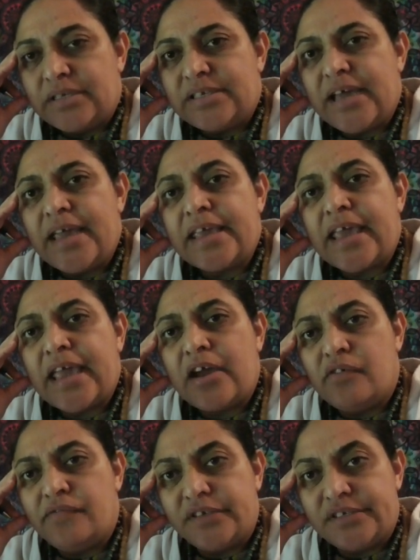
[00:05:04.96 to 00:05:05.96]
take
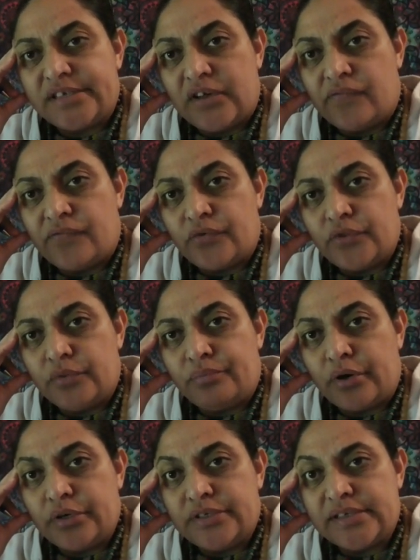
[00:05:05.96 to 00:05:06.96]
care of yourself through the
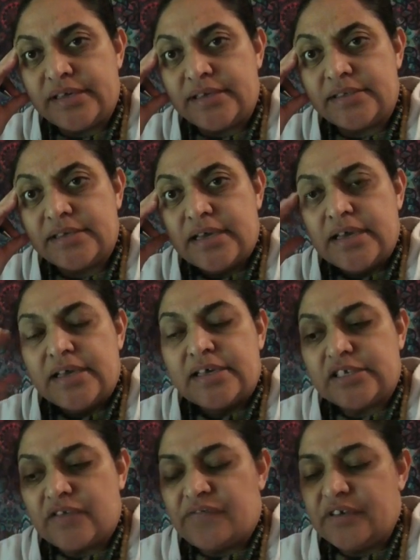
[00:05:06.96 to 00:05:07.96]
process,
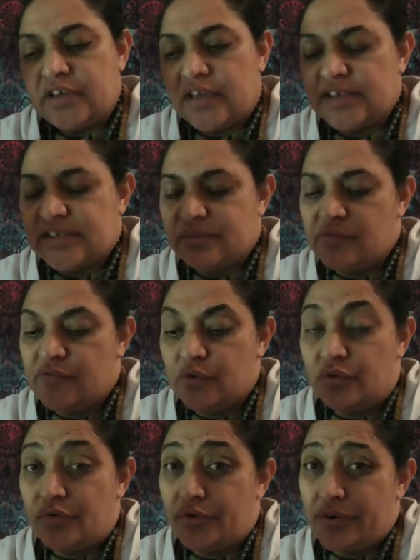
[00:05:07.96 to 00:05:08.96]
because I feel like some of
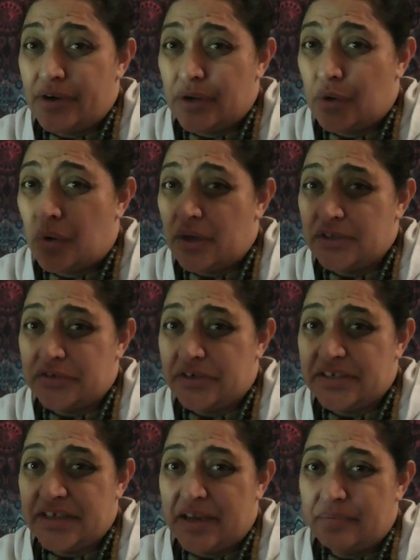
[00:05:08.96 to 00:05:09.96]
you are already quite
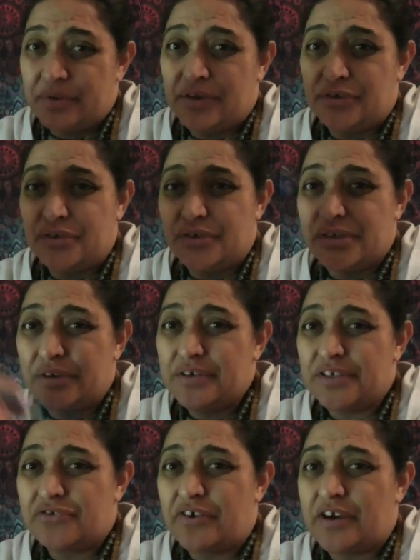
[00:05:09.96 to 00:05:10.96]
stressed out because you're so
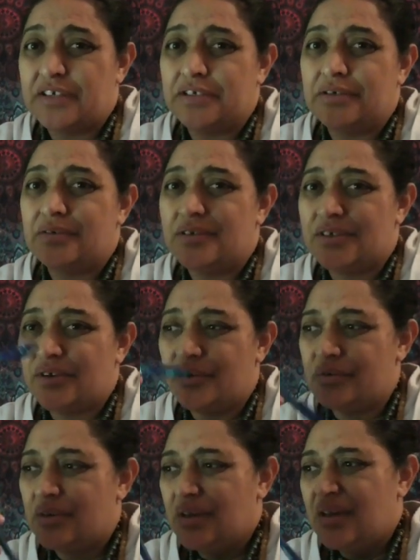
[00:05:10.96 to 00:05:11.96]
distracted and
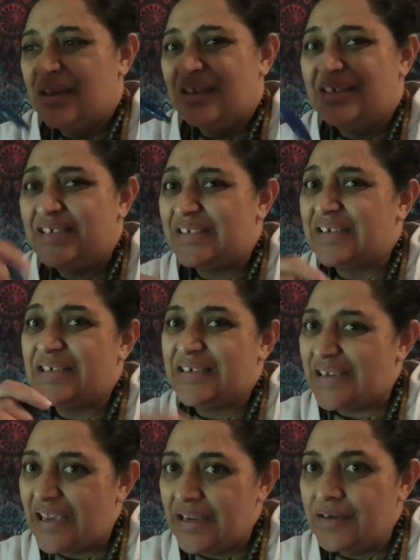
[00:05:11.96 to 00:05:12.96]
so
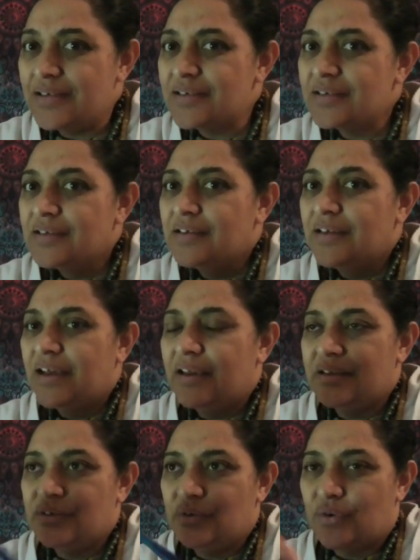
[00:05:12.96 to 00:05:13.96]
discontent
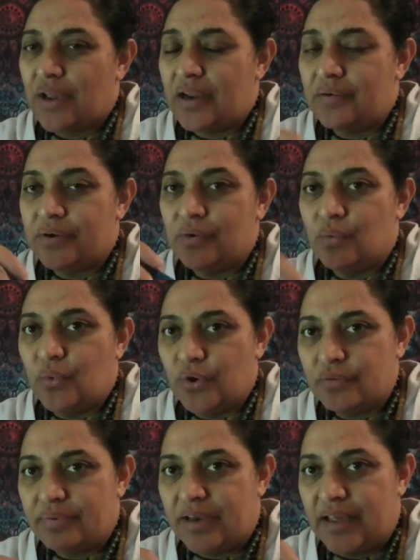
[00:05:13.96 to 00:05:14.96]
at your current
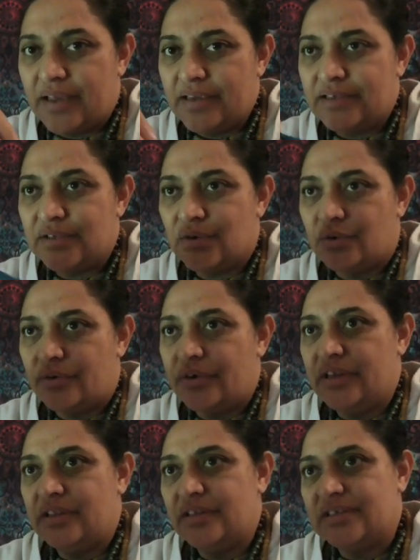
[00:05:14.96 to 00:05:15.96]
workplace or
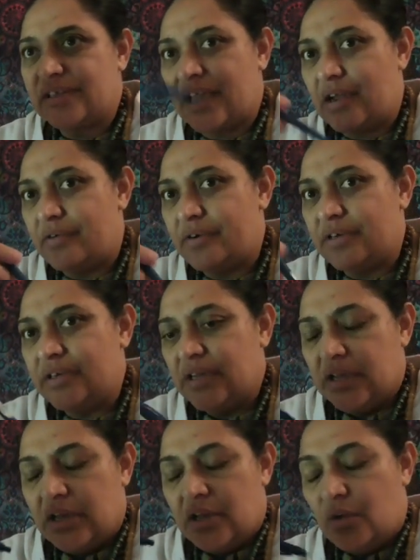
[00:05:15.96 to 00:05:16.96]
in this current,
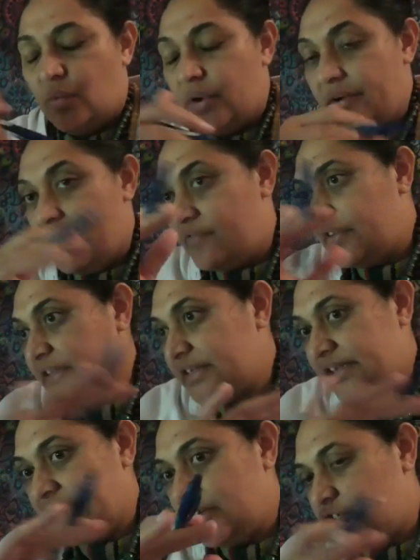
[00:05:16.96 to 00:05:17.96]
wherever
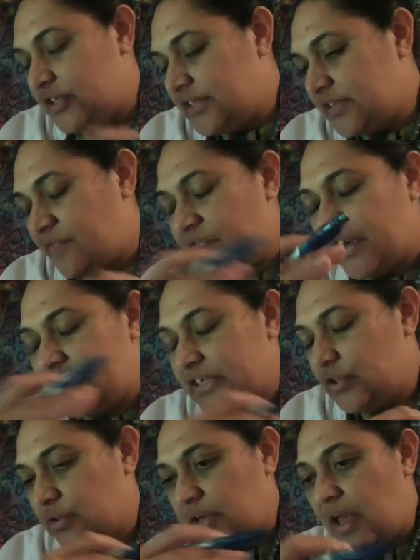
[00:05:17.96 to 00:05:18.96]
this energy is
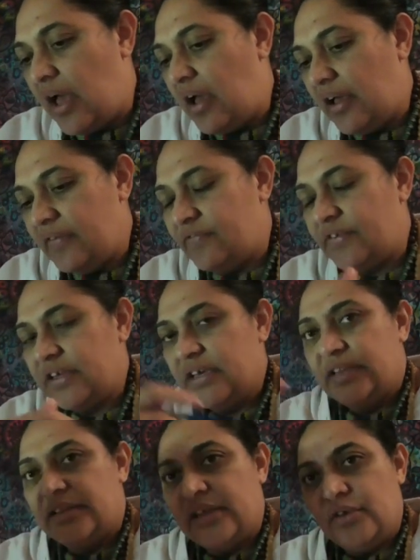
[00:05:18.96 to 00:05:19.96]
affecting your life,
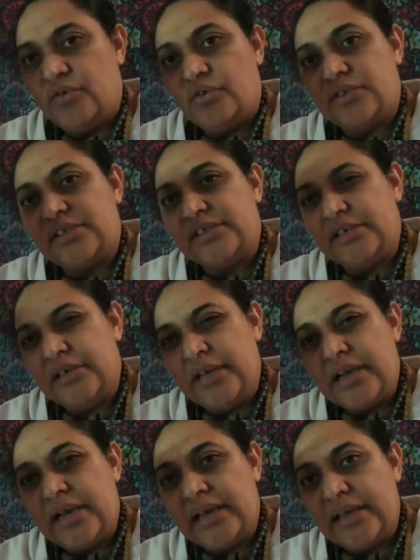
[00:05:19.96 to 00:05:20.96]
that you're not
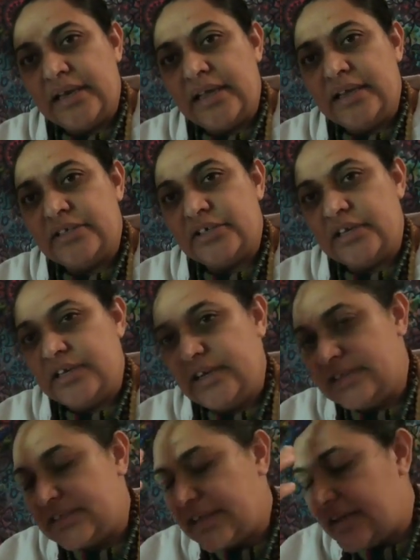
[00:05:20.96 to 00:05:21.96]
seeing clearly. So you
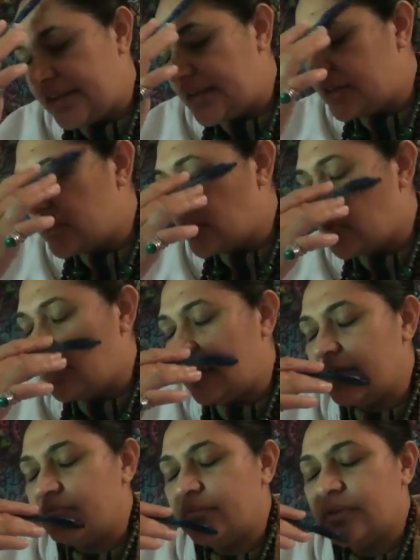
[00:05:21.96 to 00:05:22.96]
need to take that
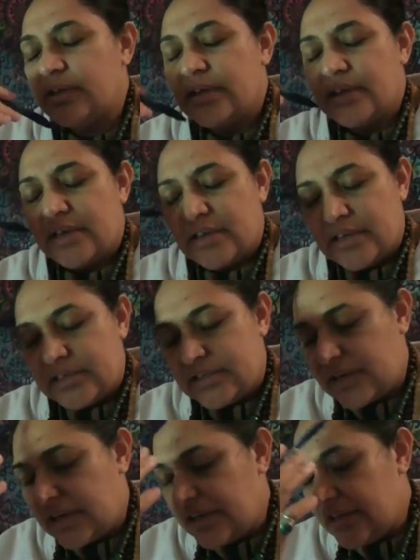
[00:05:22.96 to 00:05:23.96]
time
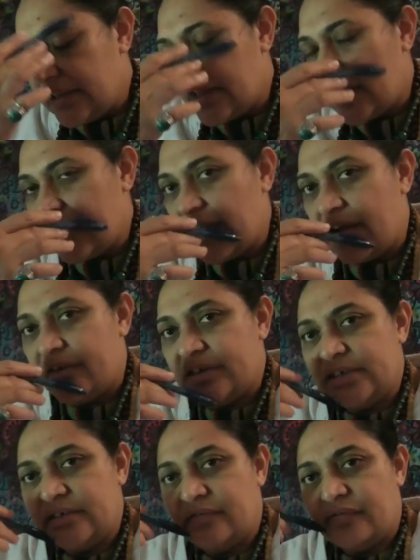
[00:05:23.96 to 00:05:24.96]
to clear that
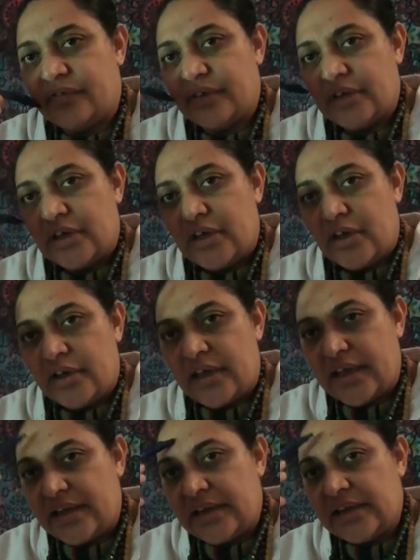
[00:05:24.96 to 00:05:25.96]
narrative.
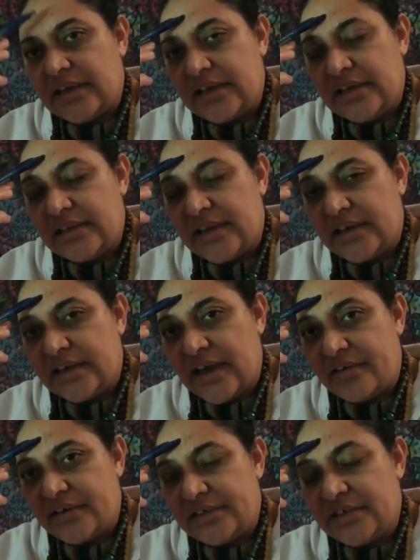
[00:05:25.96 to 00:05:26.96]
Okay, clear that
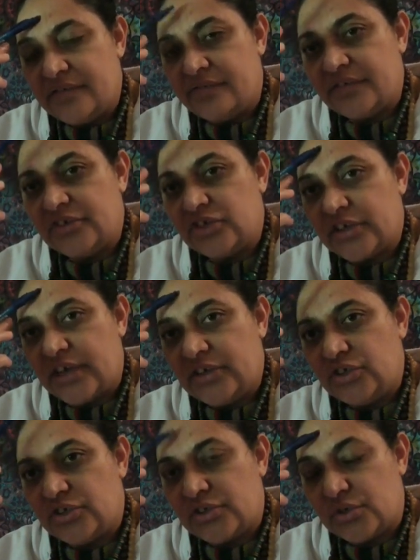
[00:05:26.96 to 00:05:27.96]
narrative and
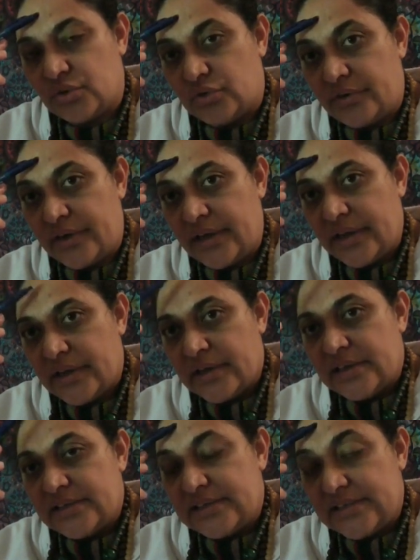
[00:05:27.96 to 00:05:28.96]
change your story.
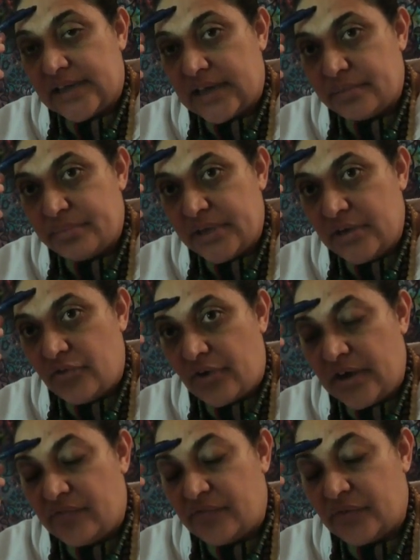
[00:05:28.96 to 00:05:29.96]
Start being
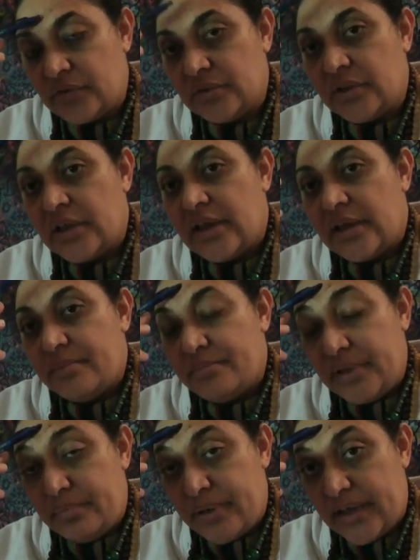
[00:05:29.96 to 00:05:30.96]
grateful,
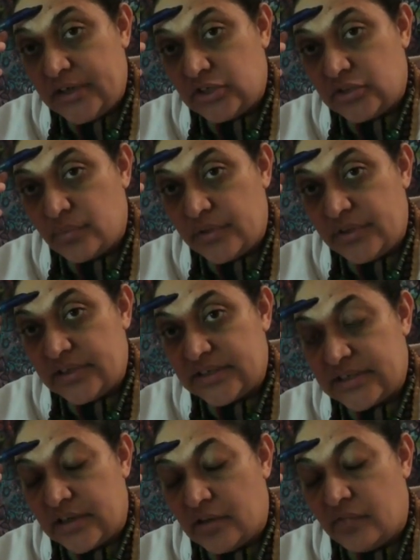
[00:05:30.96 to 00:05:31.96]
be patient with
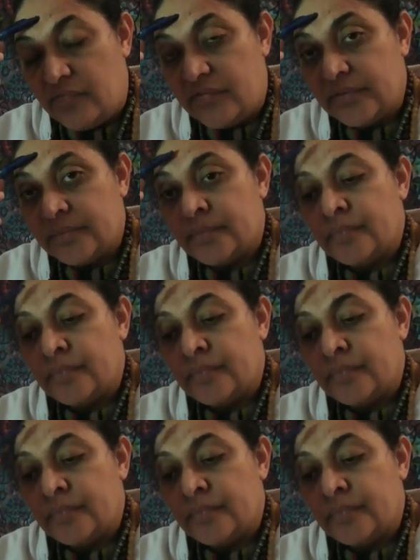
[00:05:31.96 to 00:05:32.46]
yourself,